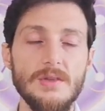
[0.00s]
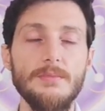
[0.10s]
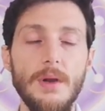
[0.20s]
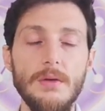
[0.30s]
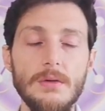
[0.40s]

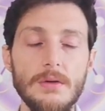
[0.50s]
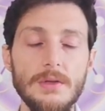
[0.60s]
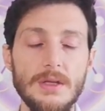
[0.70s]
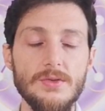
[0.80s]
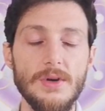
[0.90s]
balloon
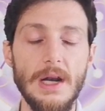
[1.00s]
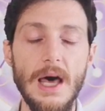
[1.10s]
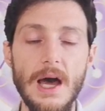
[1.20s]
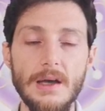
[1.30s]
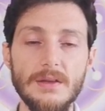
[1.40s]
and you
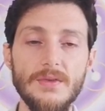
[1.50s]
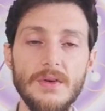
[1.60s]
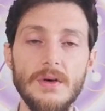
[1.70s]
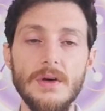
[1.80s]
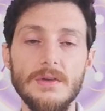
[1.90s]
relax
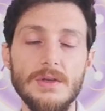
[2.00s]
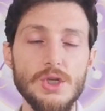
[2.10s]
first,